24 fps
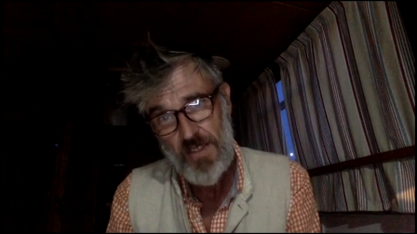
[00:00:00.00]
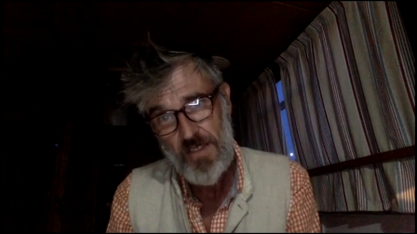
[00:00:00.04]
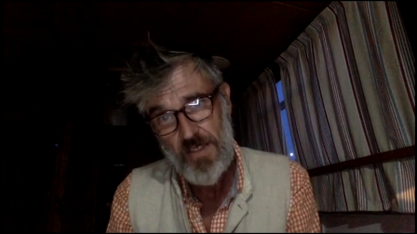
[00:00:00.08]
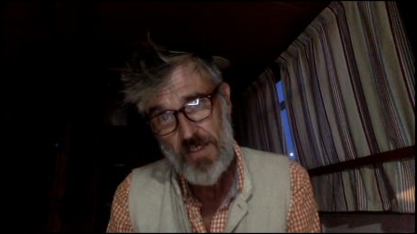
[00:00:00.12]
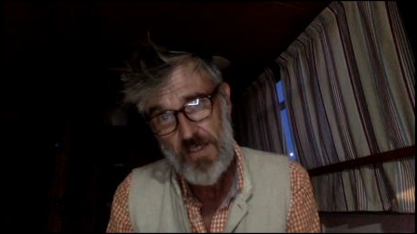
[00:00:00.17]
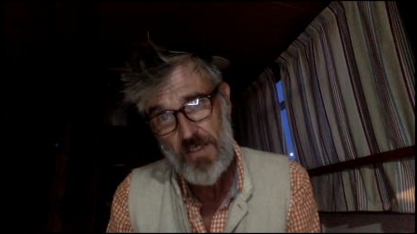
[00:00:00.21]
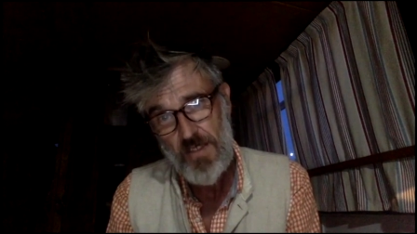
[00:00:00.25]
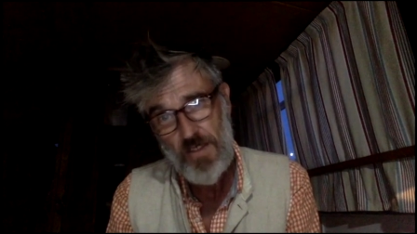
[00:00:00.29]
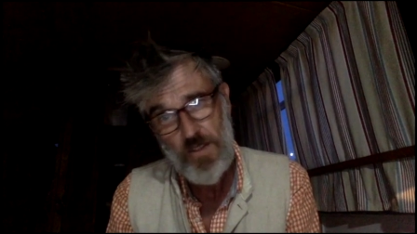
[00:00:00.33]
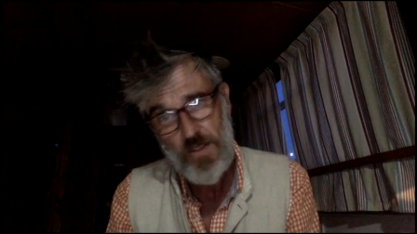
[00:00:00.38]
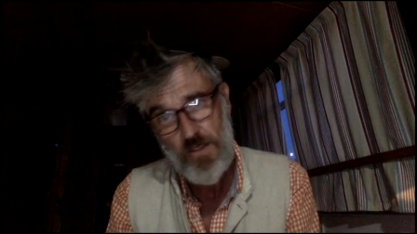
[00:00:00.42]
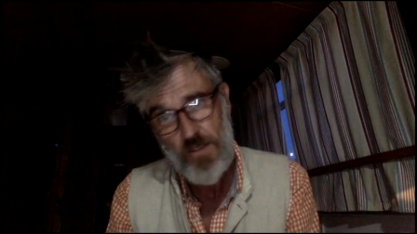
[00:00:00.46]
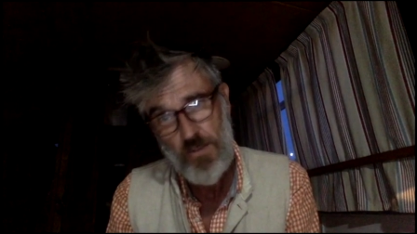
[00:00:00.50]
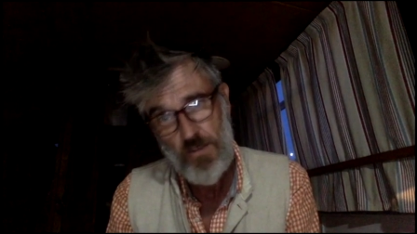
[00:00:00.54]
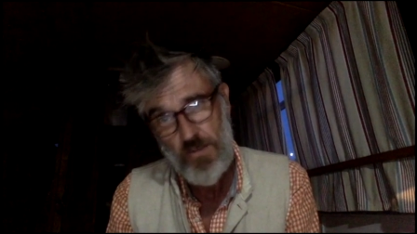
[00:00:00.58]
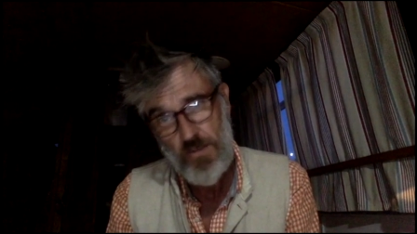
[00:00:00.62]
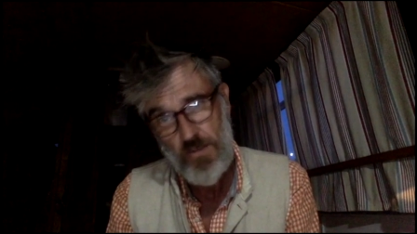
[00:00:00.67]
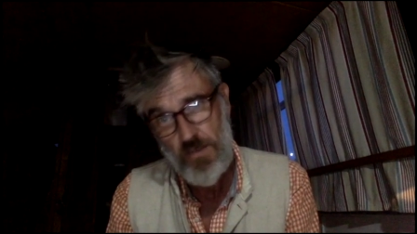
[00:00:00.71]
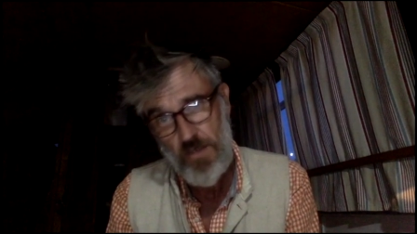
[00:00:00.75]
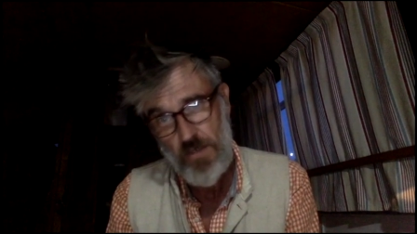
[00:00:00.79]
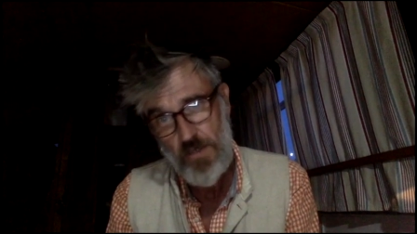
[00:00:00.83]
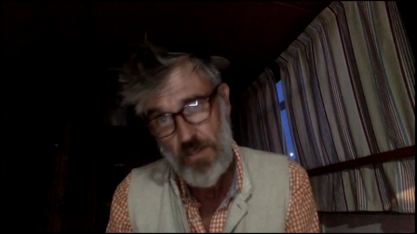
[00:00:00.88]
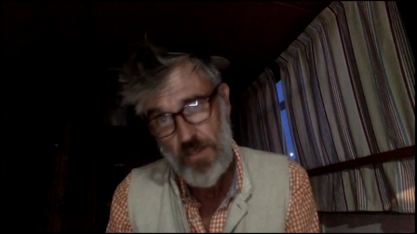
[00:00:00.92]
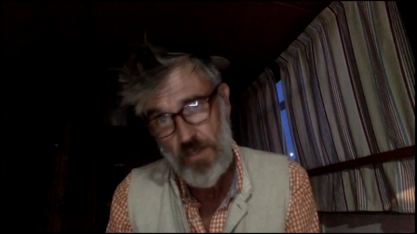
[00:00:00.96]
You don't
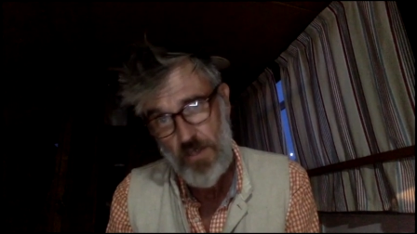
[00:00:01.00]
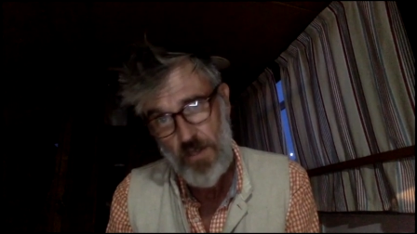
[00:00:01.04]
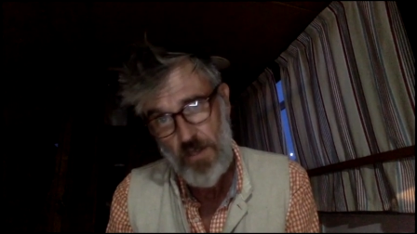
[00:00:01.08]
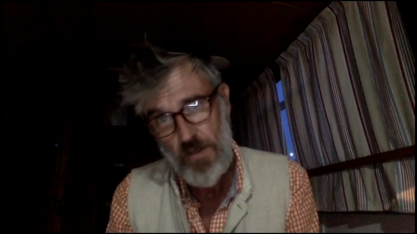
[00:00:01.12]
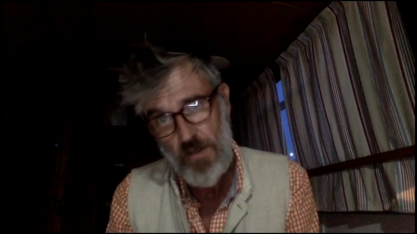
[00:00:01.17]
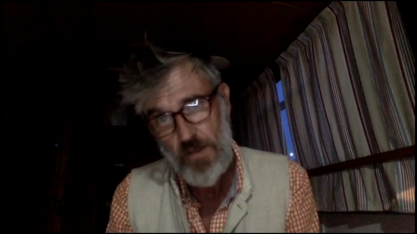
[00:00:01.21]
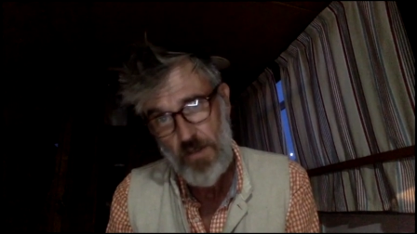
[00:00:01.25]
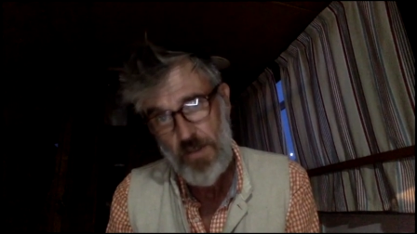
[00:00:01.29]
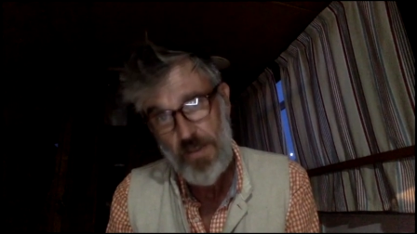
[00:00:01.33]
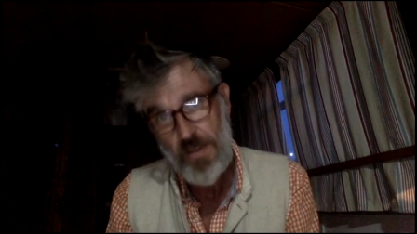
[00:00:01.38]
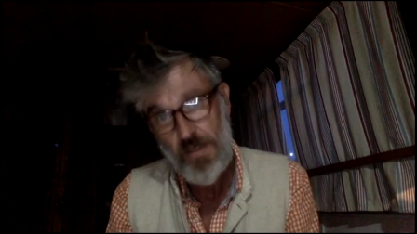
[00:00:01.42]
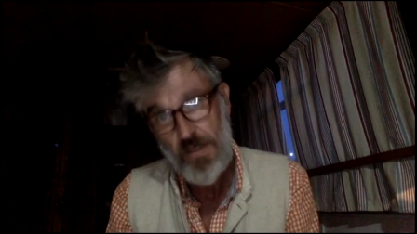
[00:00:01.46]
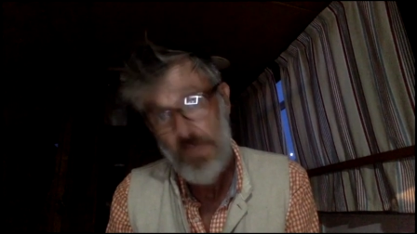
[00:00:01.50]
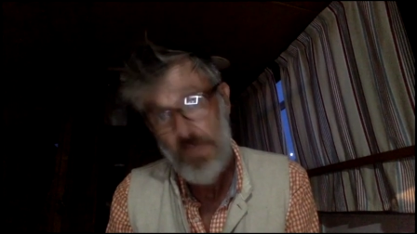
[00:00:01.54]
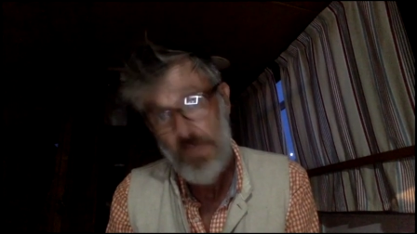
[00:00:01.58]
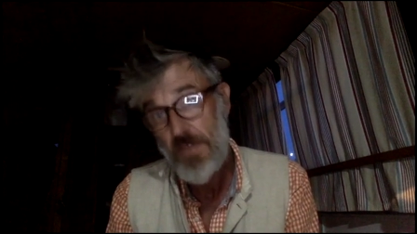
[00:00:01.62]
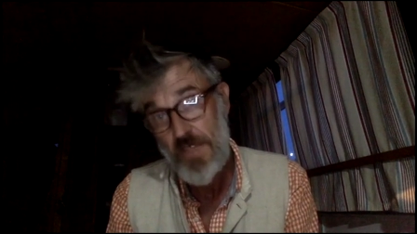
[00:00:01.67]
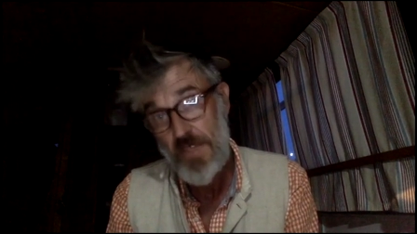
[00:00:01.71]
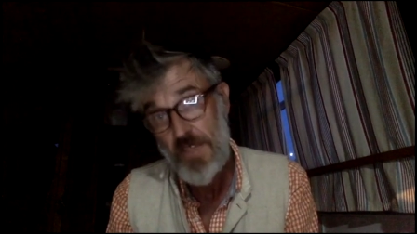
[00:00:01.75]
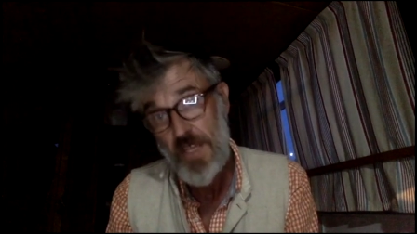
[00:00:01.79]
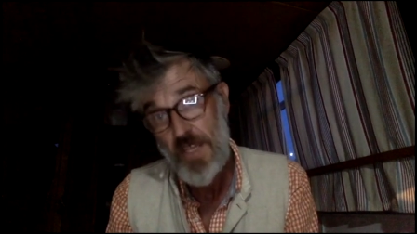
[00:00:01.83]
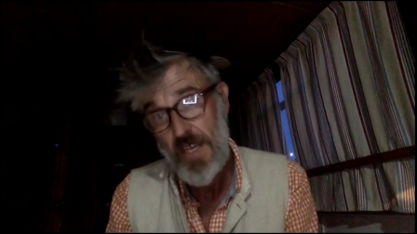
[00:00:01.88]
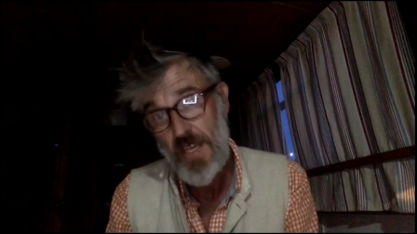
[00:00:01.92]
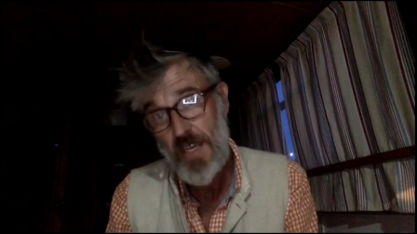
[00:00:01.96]
truly know it's
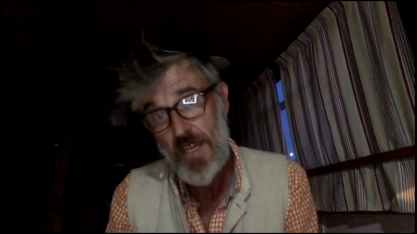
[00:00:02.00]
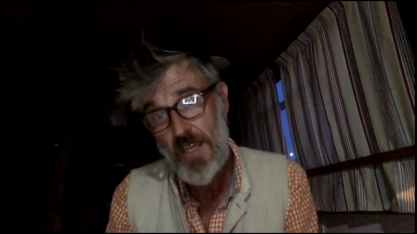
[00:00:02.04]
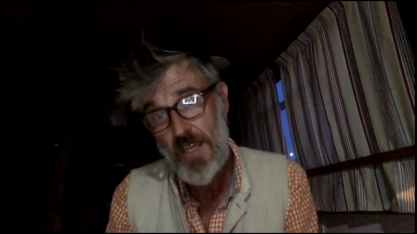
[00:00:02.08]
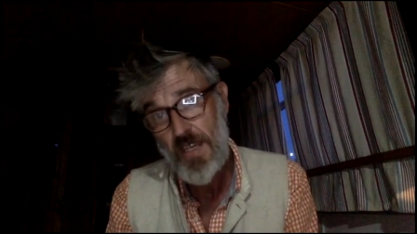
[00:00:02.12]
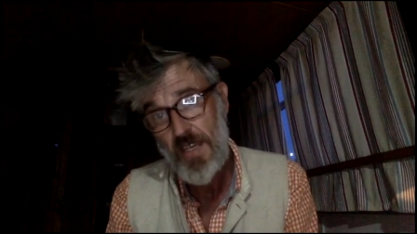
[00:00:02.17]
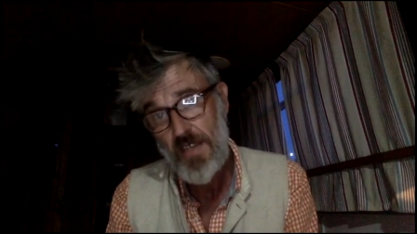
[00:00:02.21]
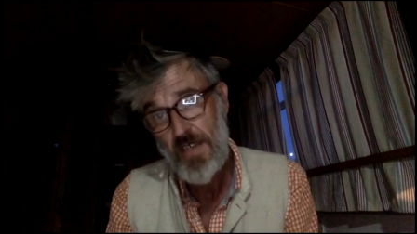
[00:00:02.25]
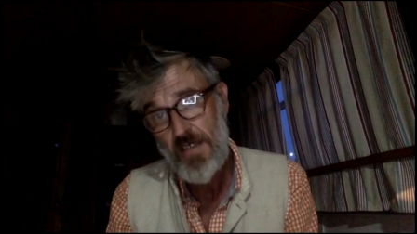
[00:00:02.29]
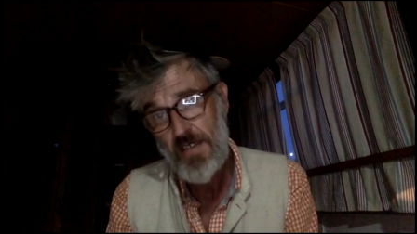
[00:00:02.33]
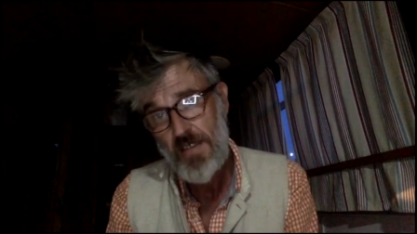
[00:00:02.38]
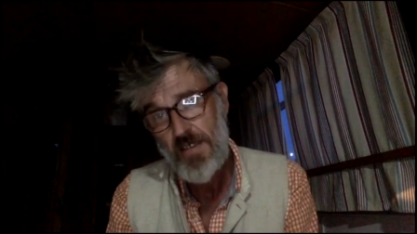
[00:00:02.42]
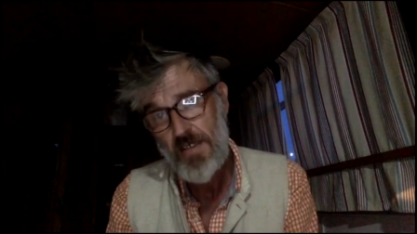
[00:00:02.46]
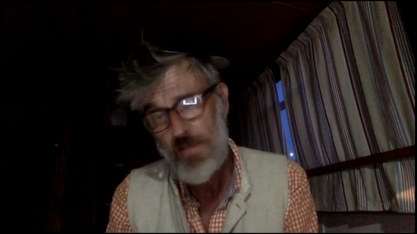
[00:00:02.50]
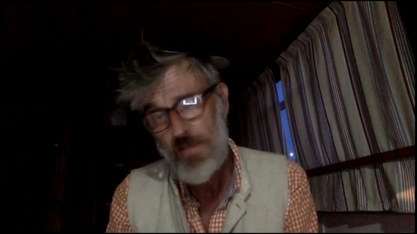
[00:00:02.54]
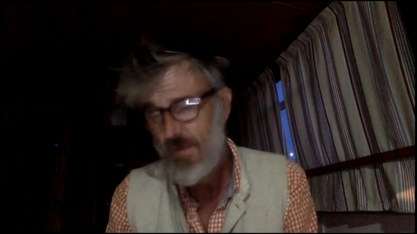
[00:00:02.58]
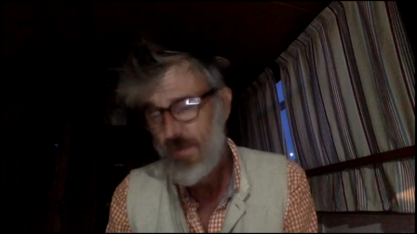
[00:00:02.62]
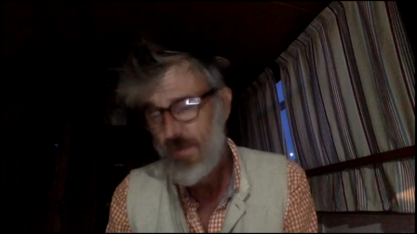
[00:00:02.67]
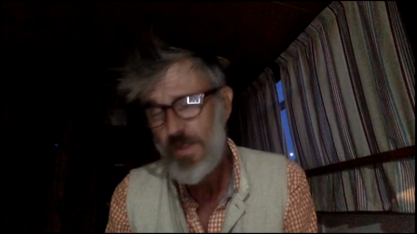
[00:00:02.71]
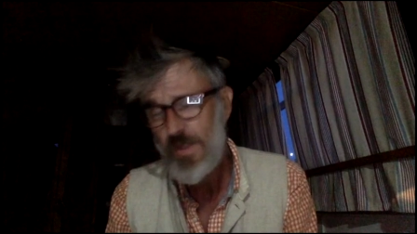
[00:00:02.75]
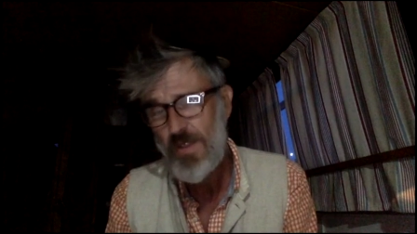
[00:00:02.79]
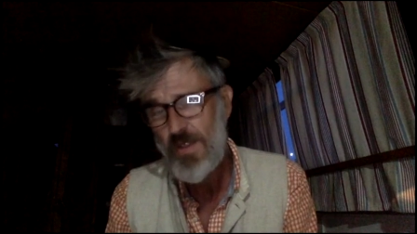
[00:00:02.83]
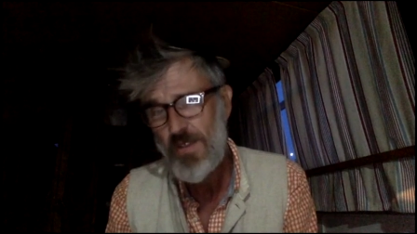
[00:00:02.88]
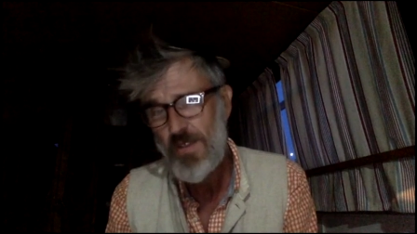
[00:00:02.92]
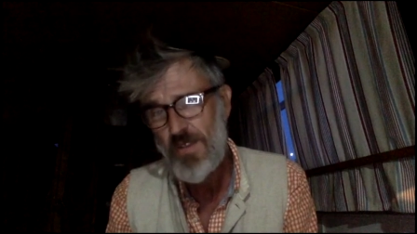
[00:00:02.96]
there,
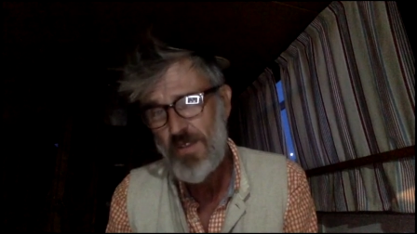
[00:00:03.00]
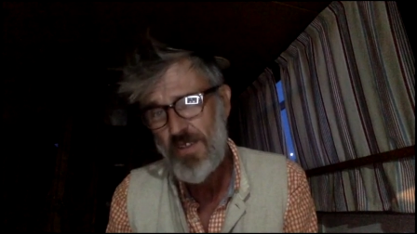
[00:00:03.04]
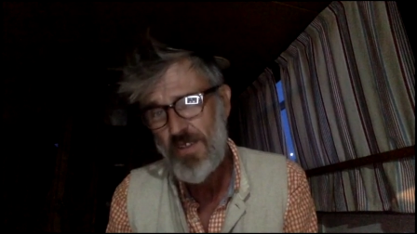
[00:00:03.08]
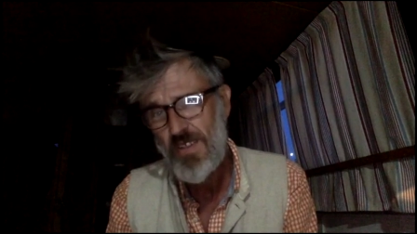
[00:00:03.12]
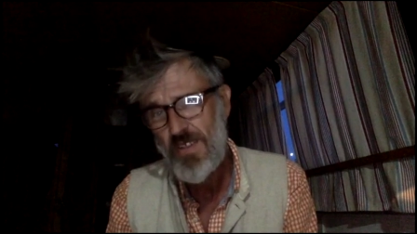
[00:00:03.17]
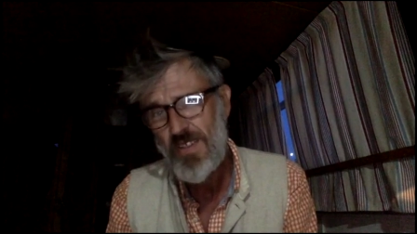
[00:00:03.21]
because